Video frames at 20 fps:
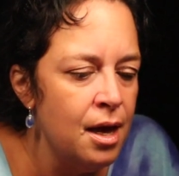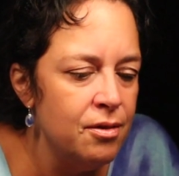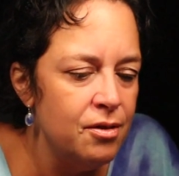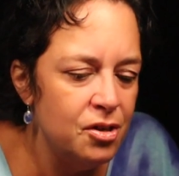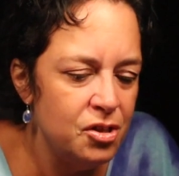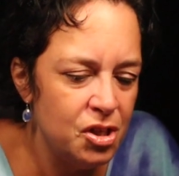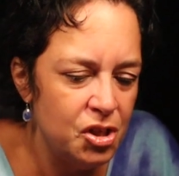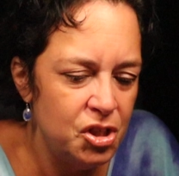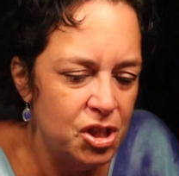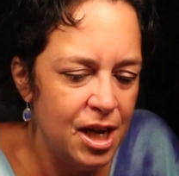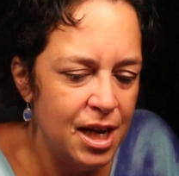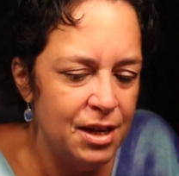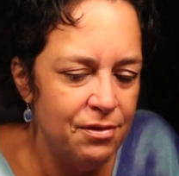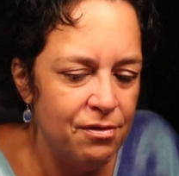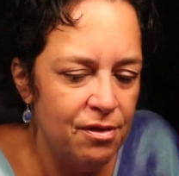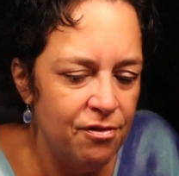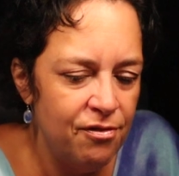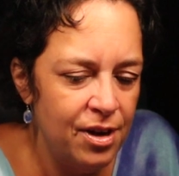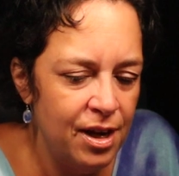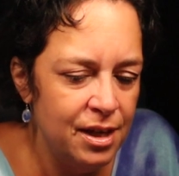There's a chain
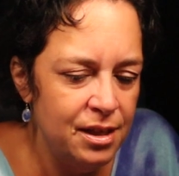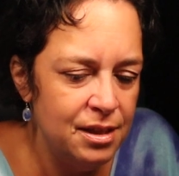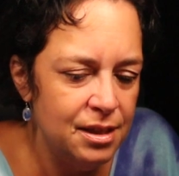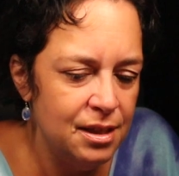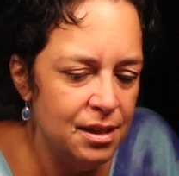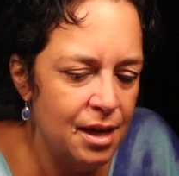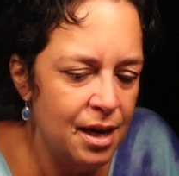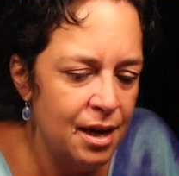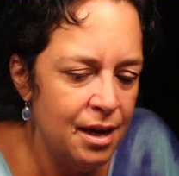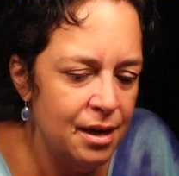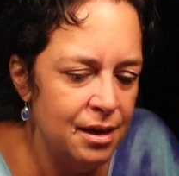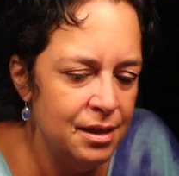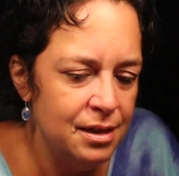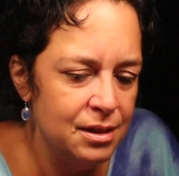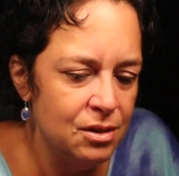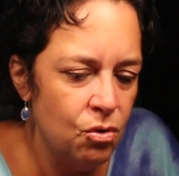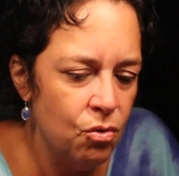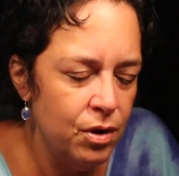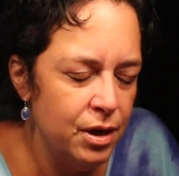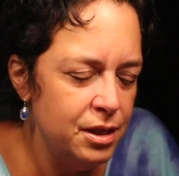of events that
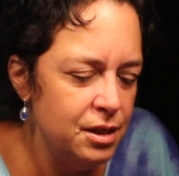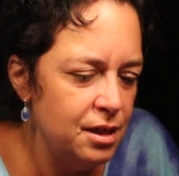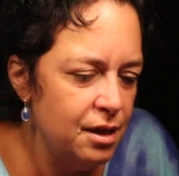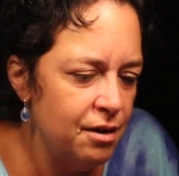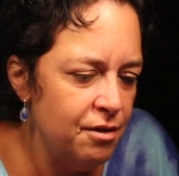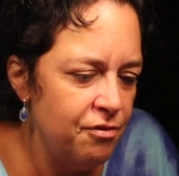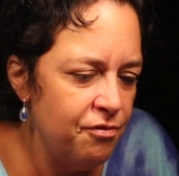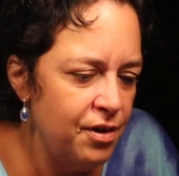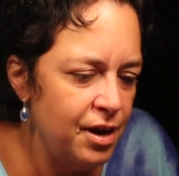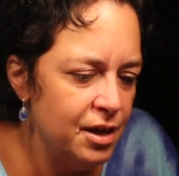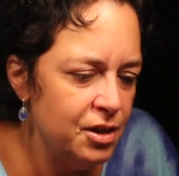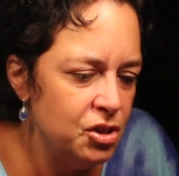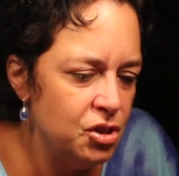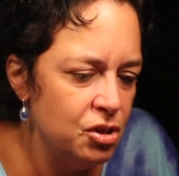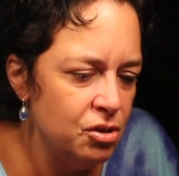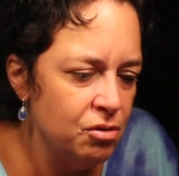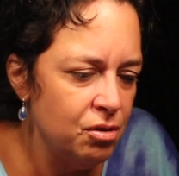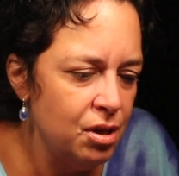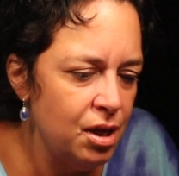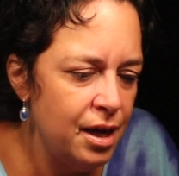is going to affect
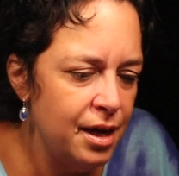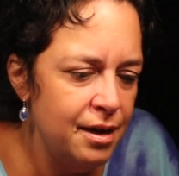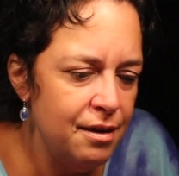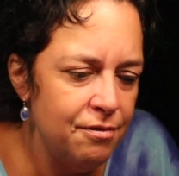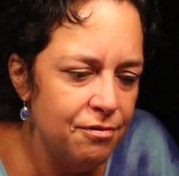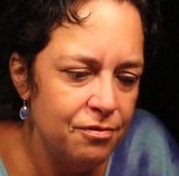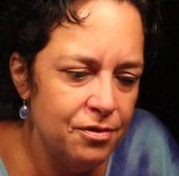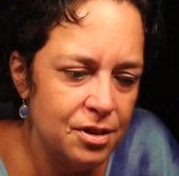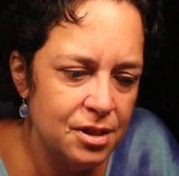your life.